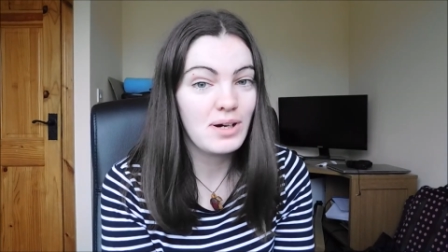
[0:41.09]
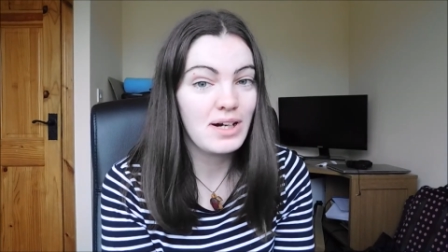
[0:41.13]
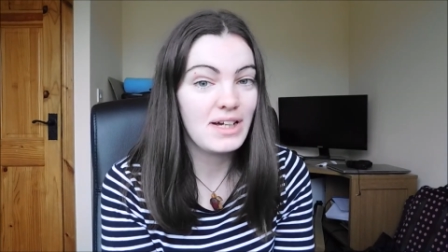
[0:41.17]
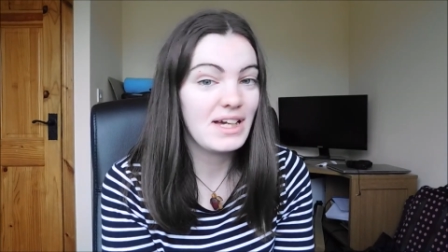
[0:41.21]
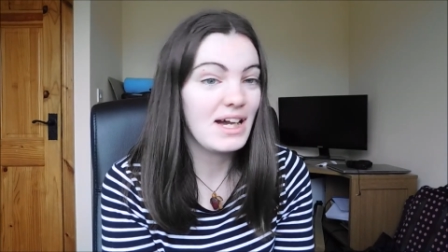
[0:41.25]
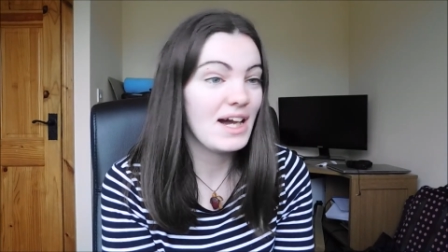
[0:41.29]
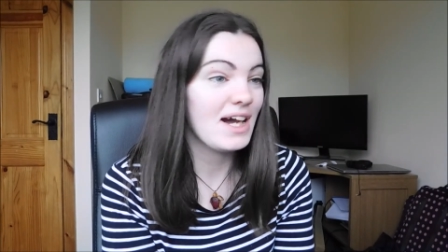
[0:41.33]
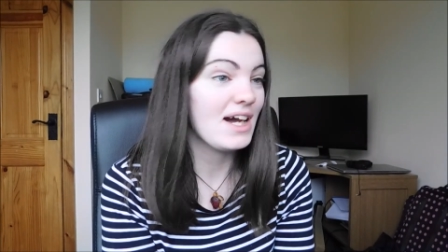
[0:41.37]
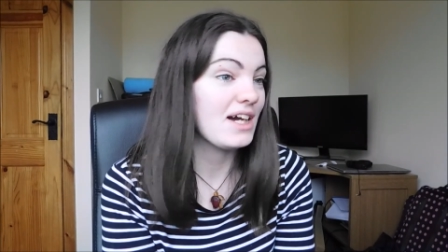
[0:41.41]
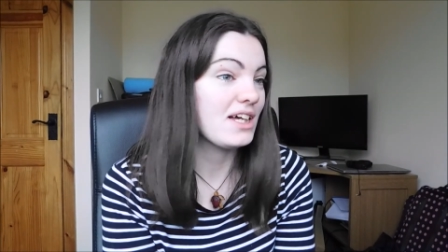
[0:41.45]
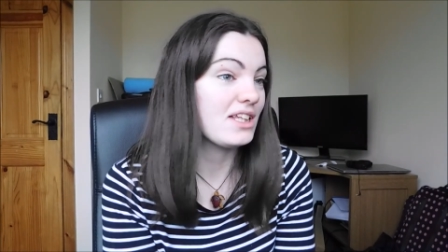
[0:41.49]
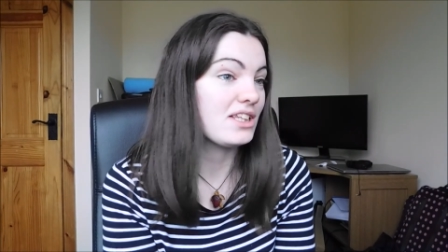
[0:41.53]
I
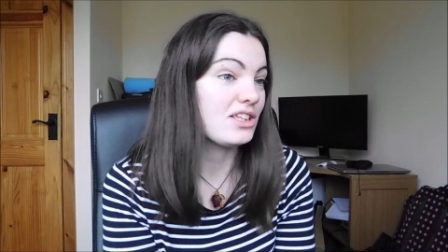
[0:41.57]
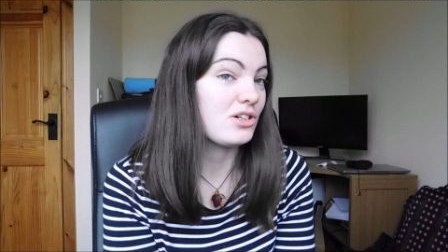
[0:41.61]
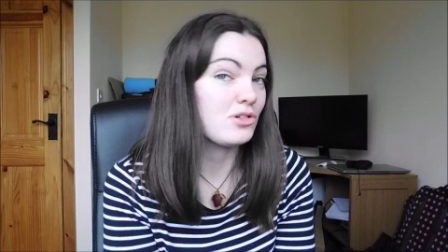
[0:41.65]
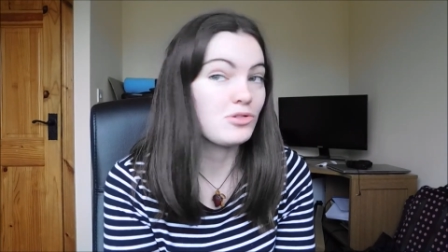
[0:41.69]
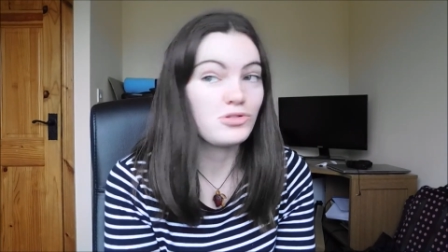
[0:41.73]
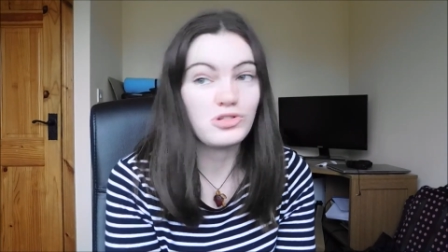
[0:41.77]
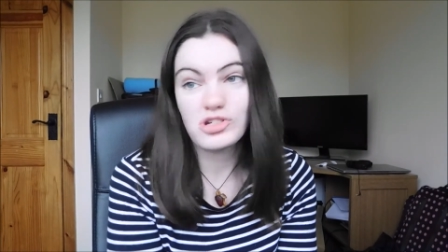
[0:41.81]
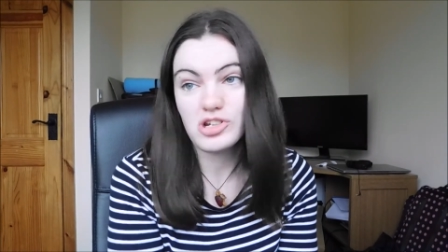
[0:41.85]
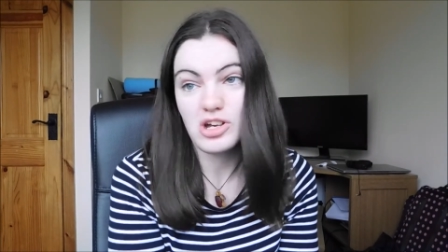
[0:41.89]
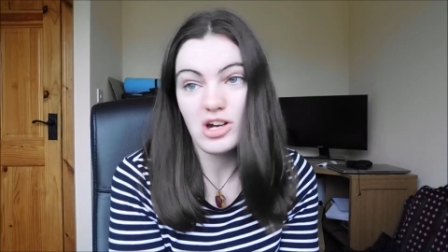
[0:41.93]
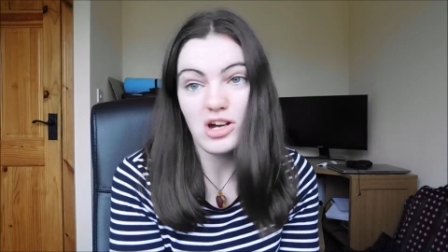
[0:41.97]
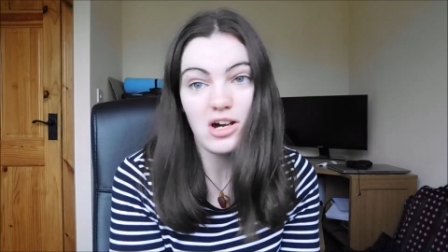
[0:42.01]
had no
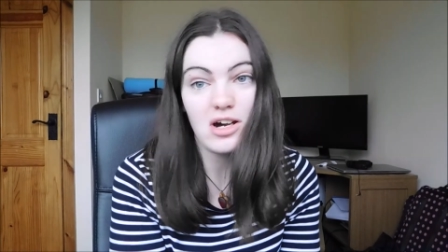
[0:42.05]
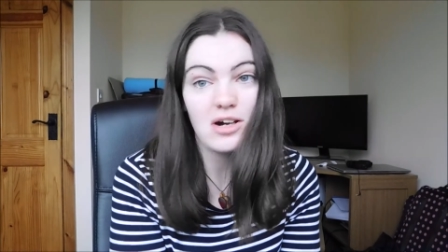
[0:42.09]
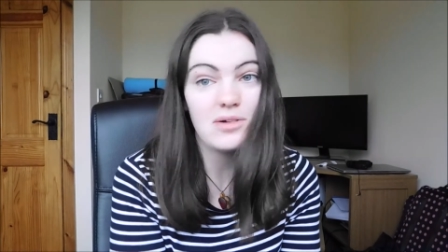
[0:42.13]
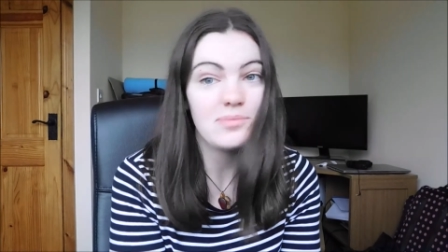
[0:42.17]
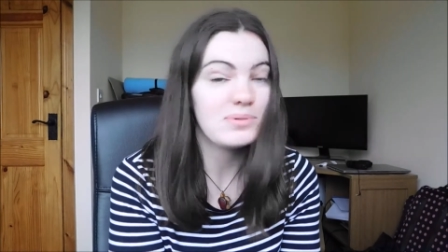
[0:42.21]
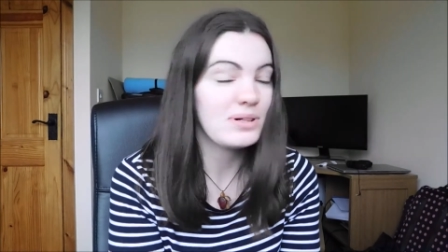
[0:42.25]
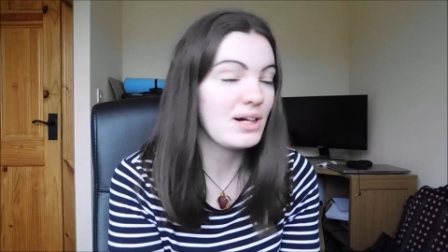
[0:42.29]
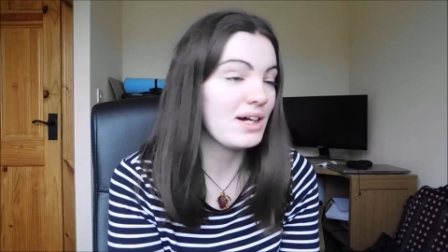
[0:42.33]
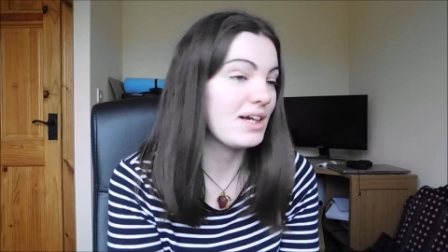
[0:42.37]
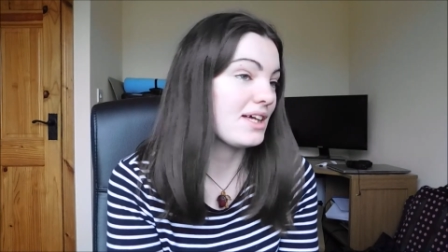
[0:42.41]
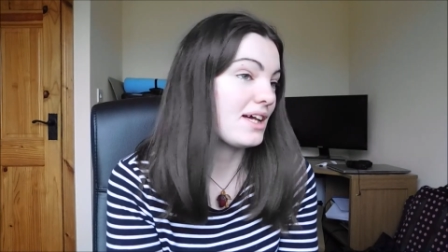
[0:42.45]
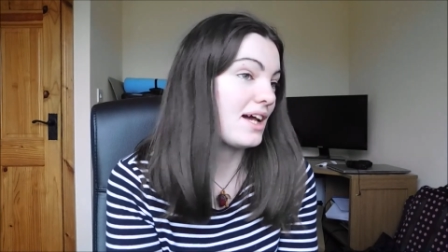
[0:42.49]

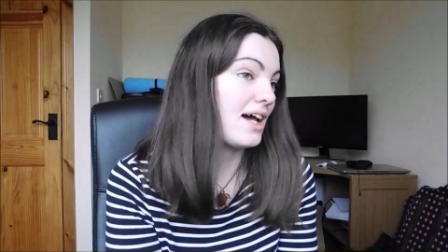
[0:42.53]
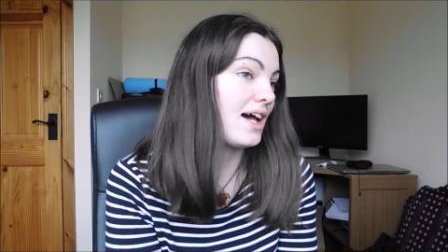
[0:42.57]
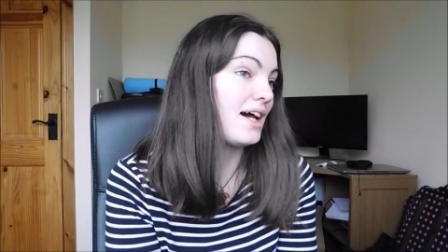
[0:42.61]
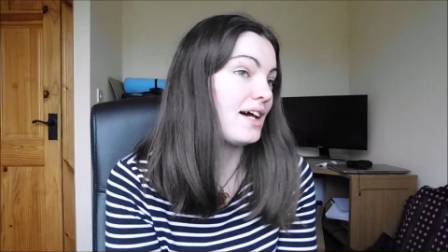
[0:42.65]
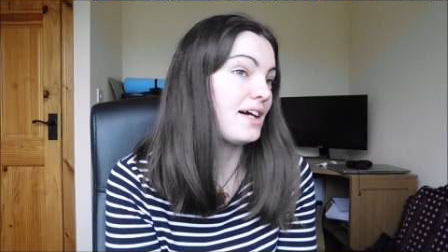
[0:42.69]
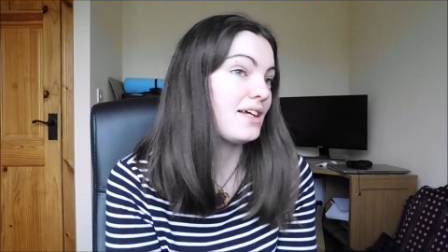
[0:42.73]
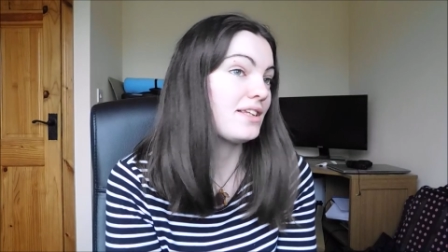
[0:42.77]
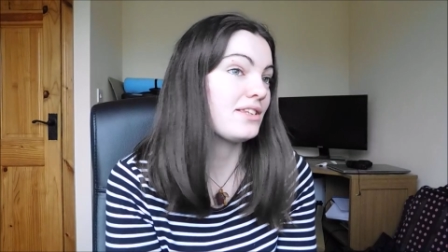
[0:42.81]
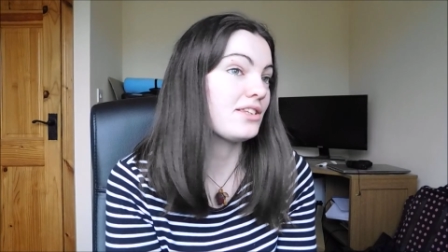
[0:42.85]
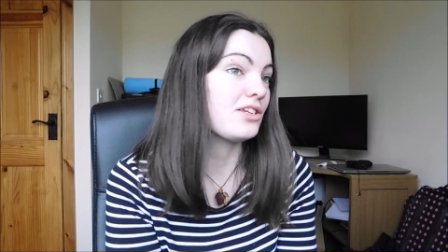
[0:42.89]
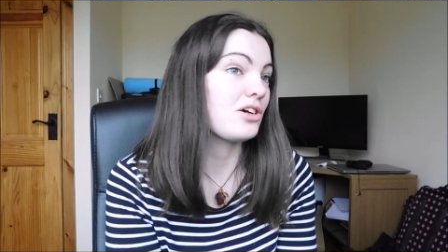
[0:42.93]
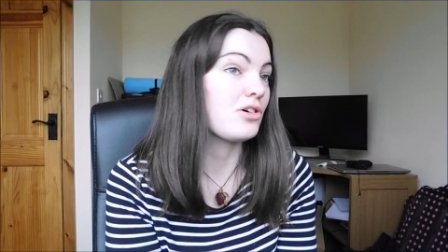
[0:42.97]
job, I
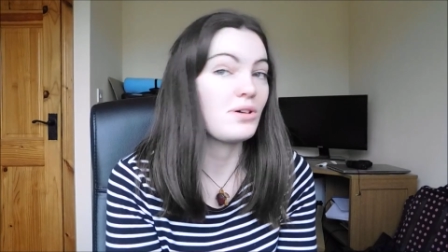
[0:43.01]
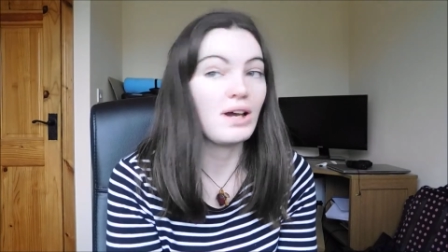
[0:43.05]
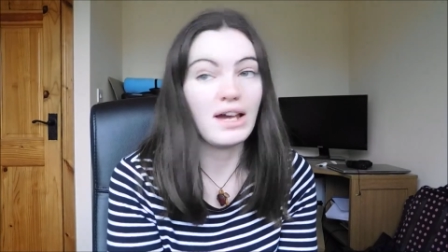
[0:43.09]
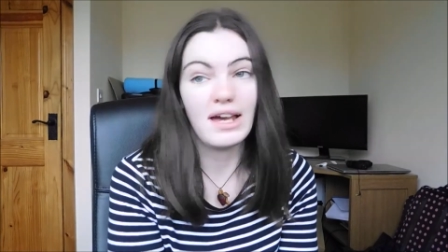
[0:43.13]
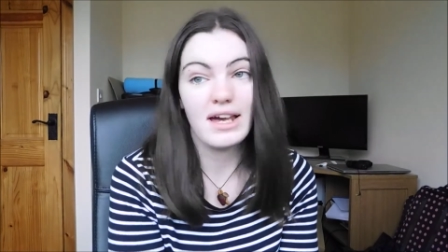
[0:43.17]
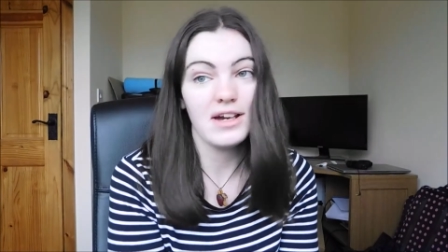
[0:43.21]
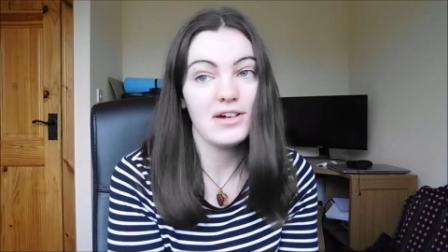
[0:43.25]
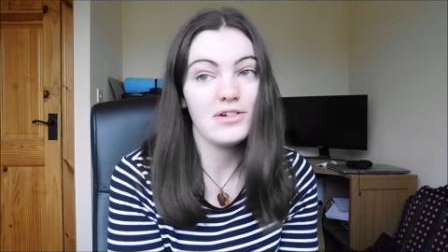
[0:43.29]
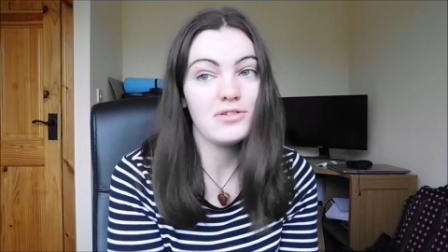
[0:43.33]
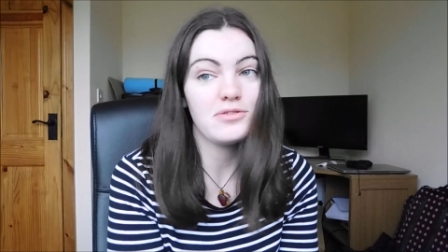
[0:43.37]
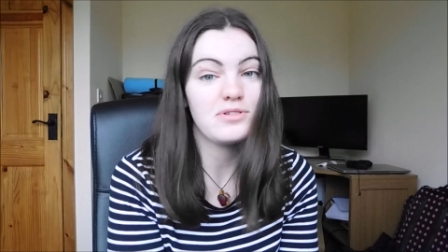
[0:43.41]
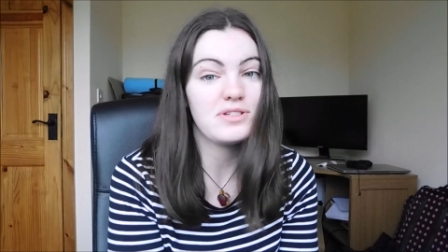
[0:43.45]
had no
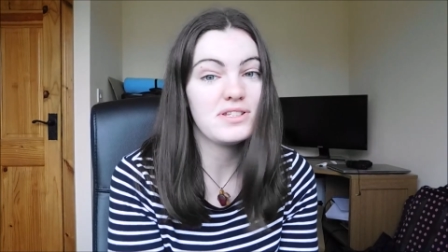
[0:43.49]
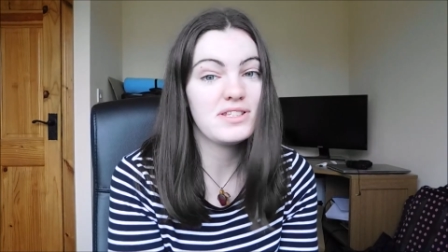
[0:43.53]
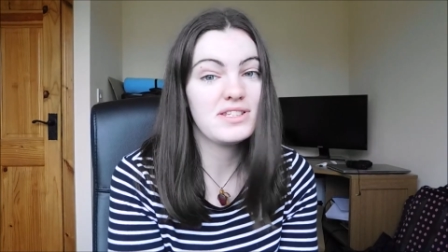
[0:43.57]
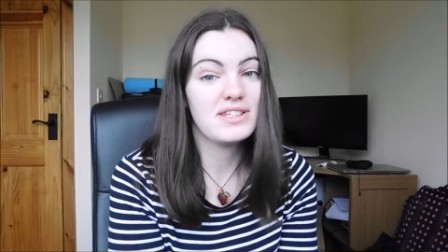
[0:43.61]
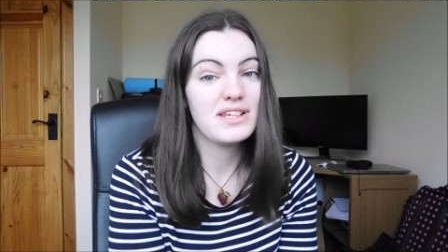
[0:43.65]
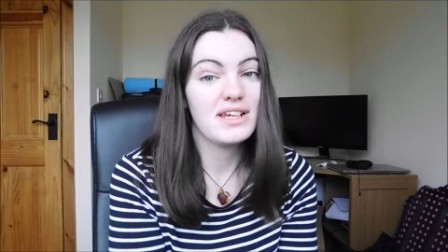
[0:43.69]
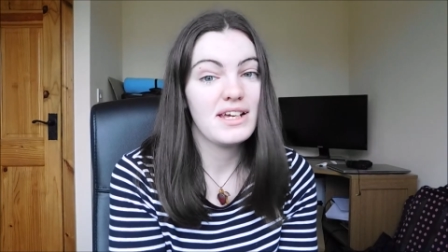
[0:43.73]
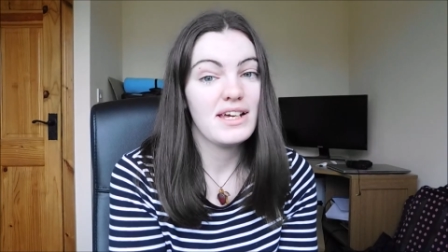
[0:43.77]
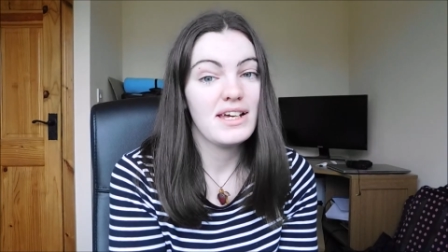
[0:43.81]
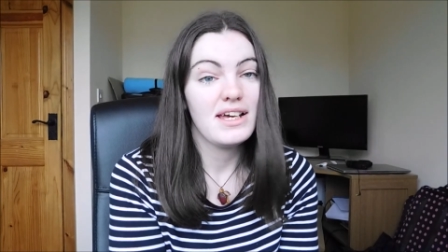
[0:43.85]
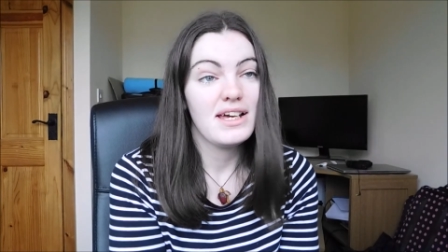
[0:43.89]
house,